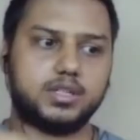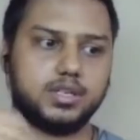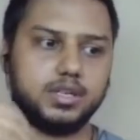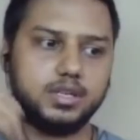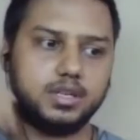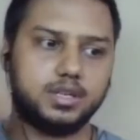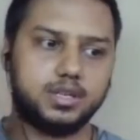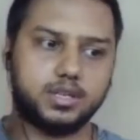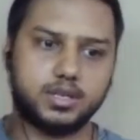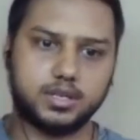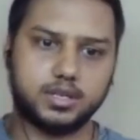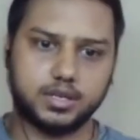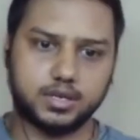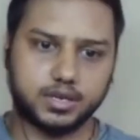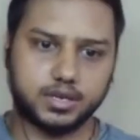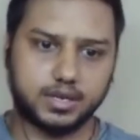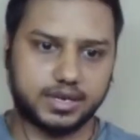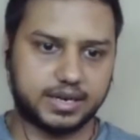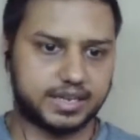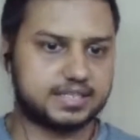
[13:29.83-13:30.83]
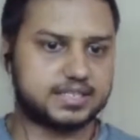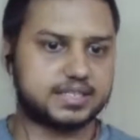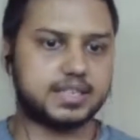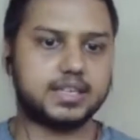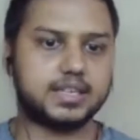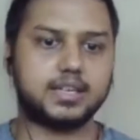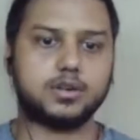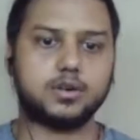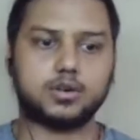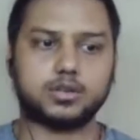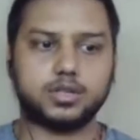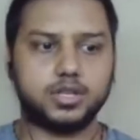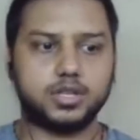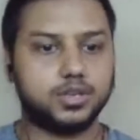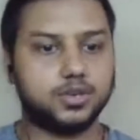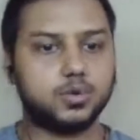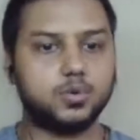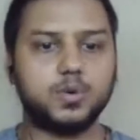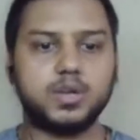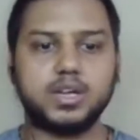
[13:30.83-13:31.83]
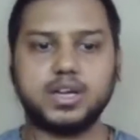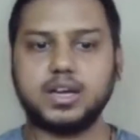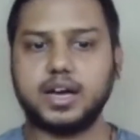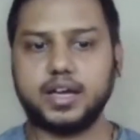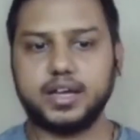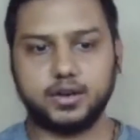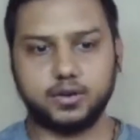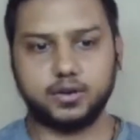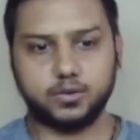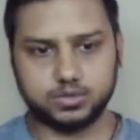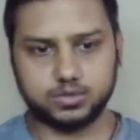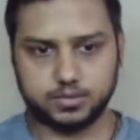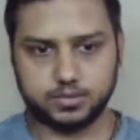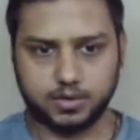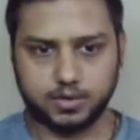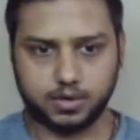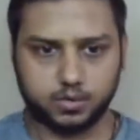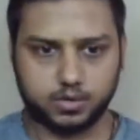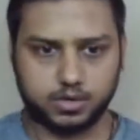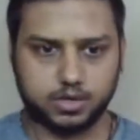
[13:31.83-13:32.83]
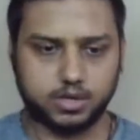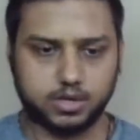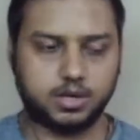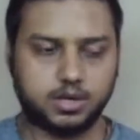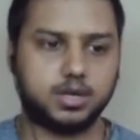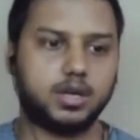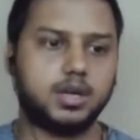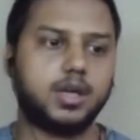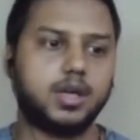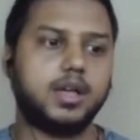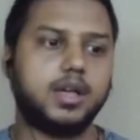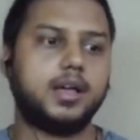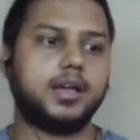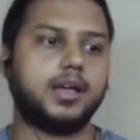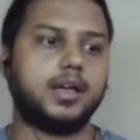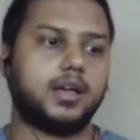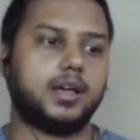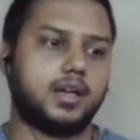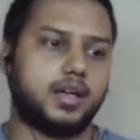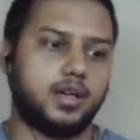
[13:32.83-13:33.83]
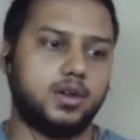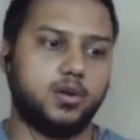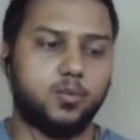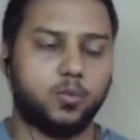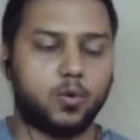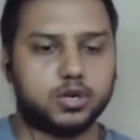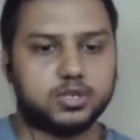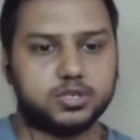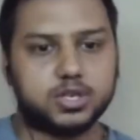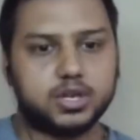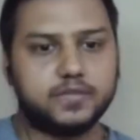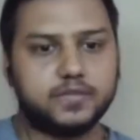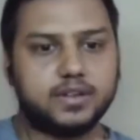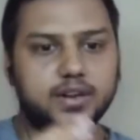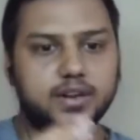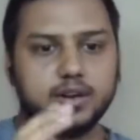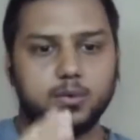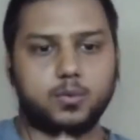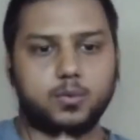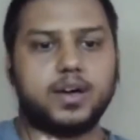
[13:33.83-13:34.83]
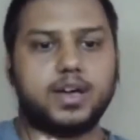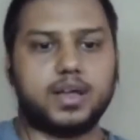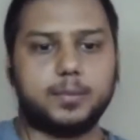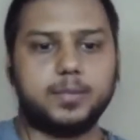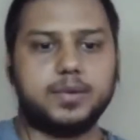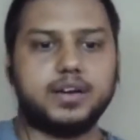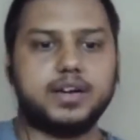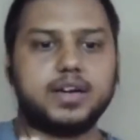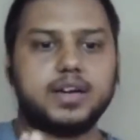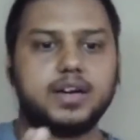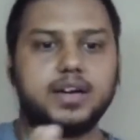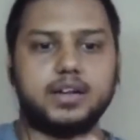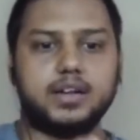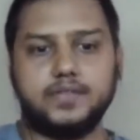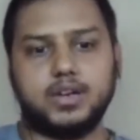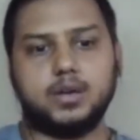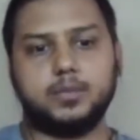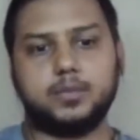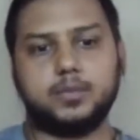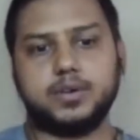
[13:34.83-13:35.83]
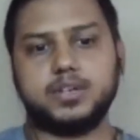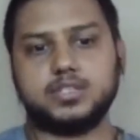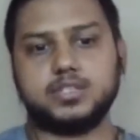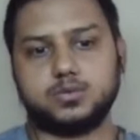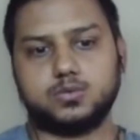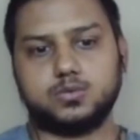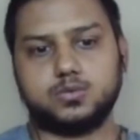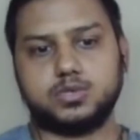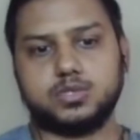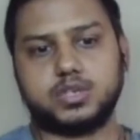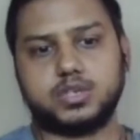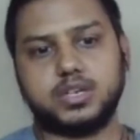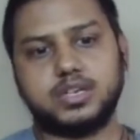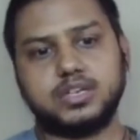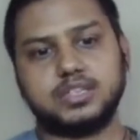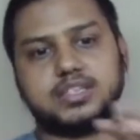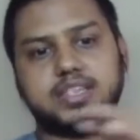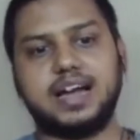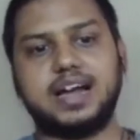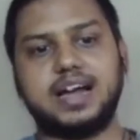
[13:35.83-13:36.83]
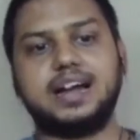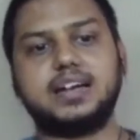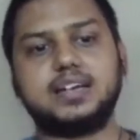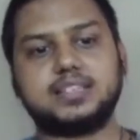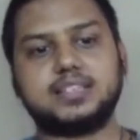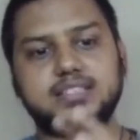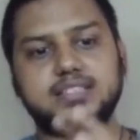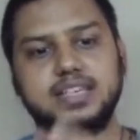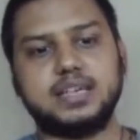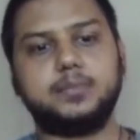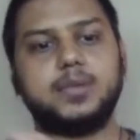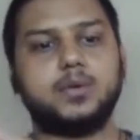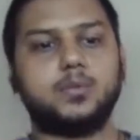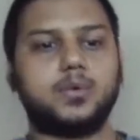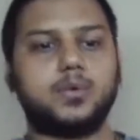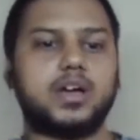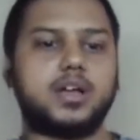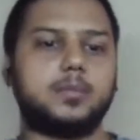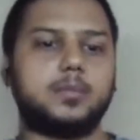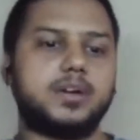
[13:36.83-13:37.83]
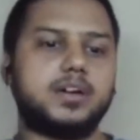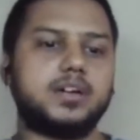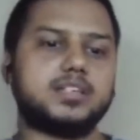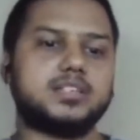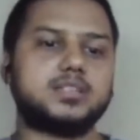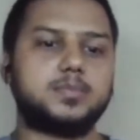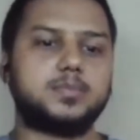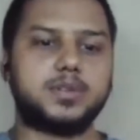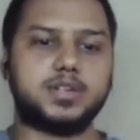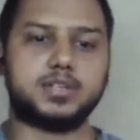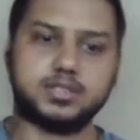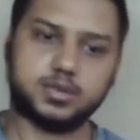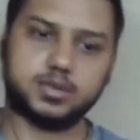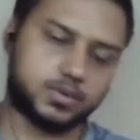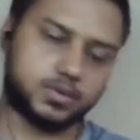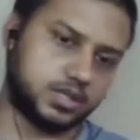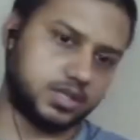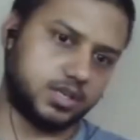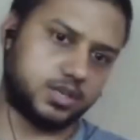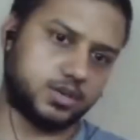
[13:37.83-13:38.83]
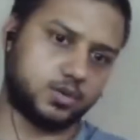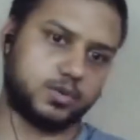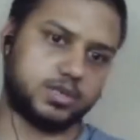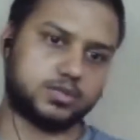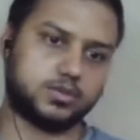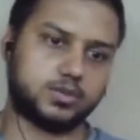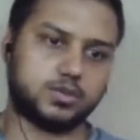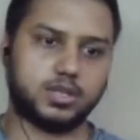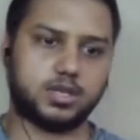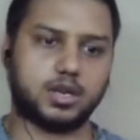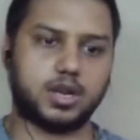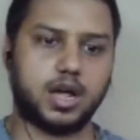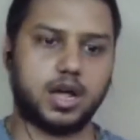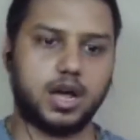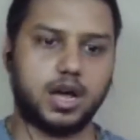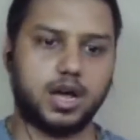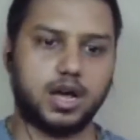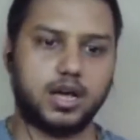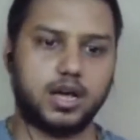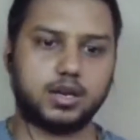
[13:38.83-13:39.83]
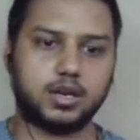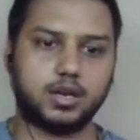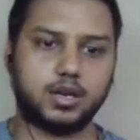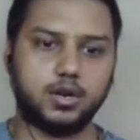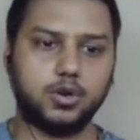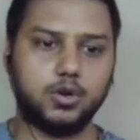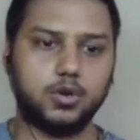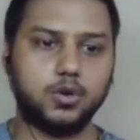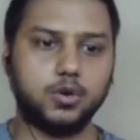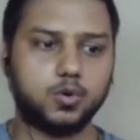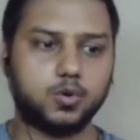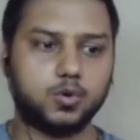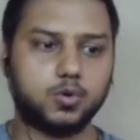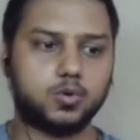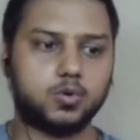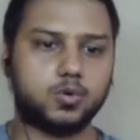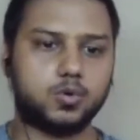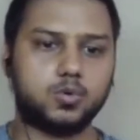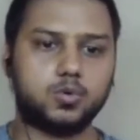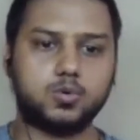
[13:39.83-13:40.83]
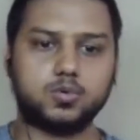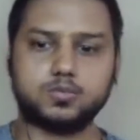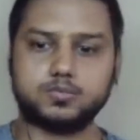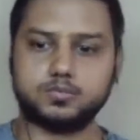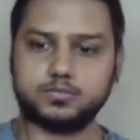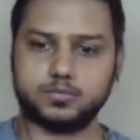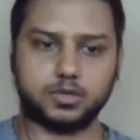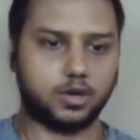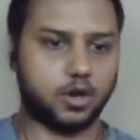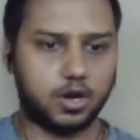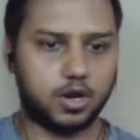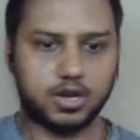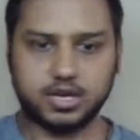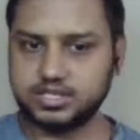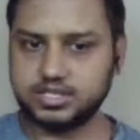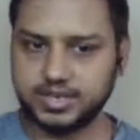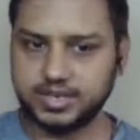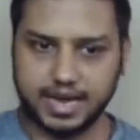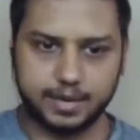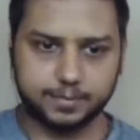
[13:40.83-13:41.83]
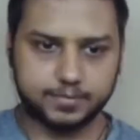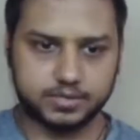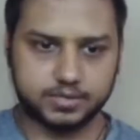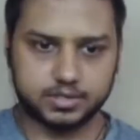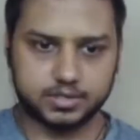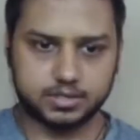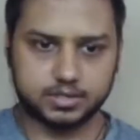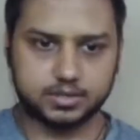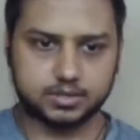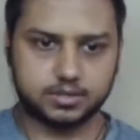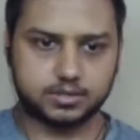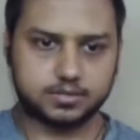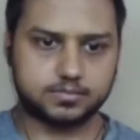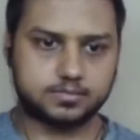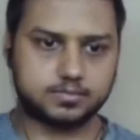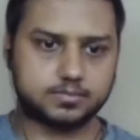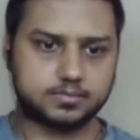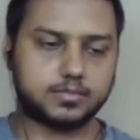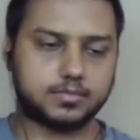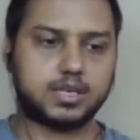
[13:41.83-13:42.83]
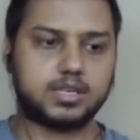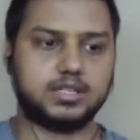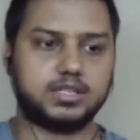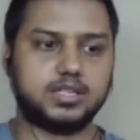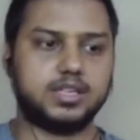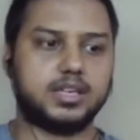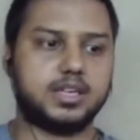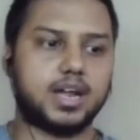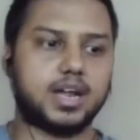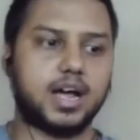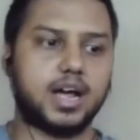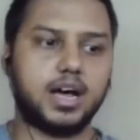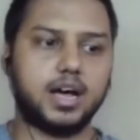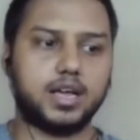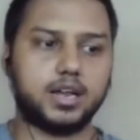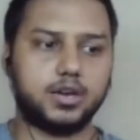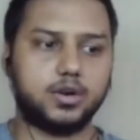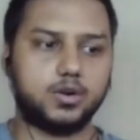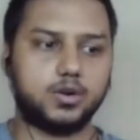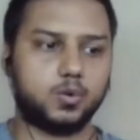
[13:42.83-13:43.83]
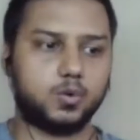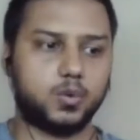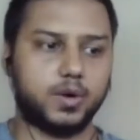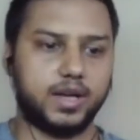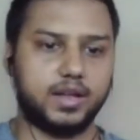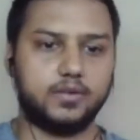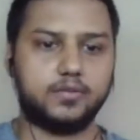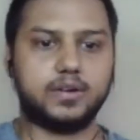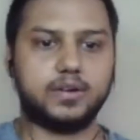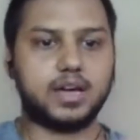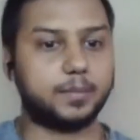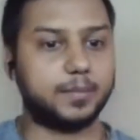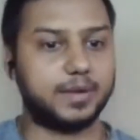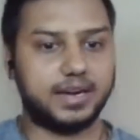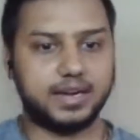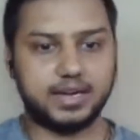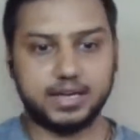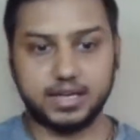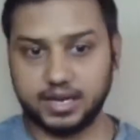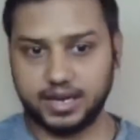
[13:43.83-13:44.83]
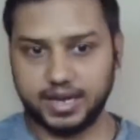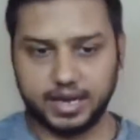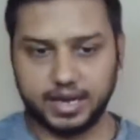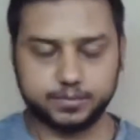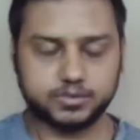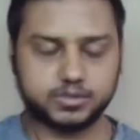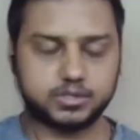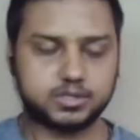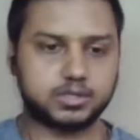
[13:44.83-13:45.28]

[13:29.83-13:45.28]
the testing or the QA guy knows about it in whatsoever environment a developer is working, that same environment is present with the QA. So there are no knowledge gaps, there are no environmental gaps,